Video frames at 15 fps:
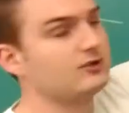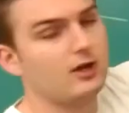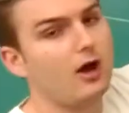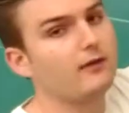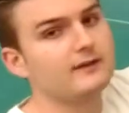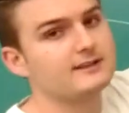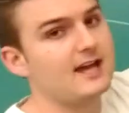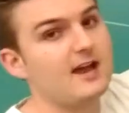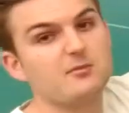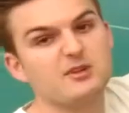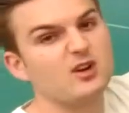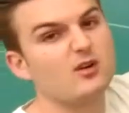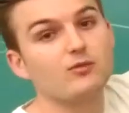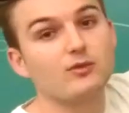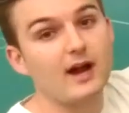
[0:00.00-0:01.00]
all the time,
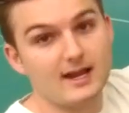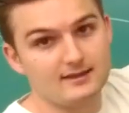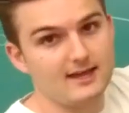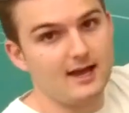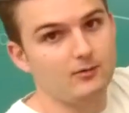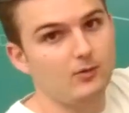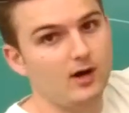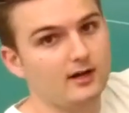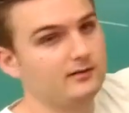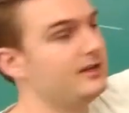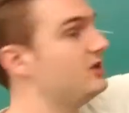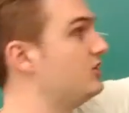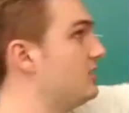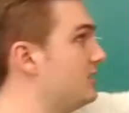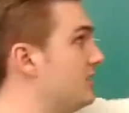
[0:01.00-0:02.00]
we don't write that 1.
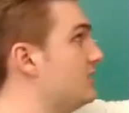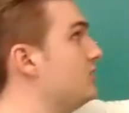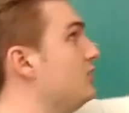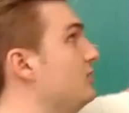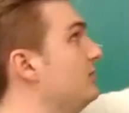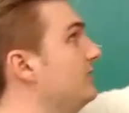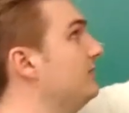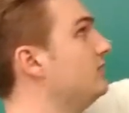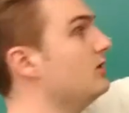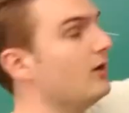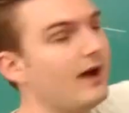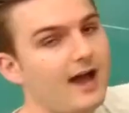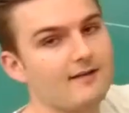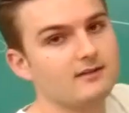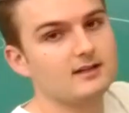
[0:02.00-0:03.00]
It's just assumed if you
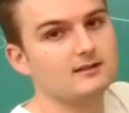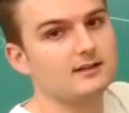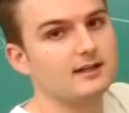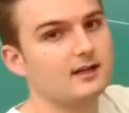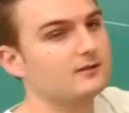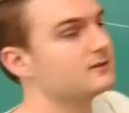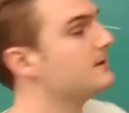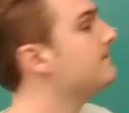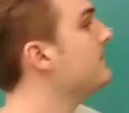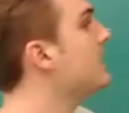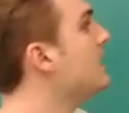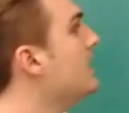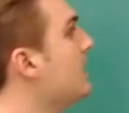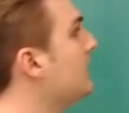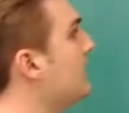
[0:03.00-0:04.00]
don't have anything else.
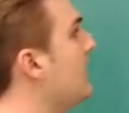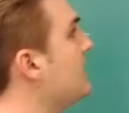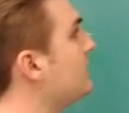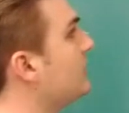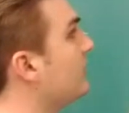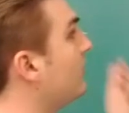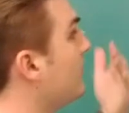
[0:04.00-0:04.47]
Okay, so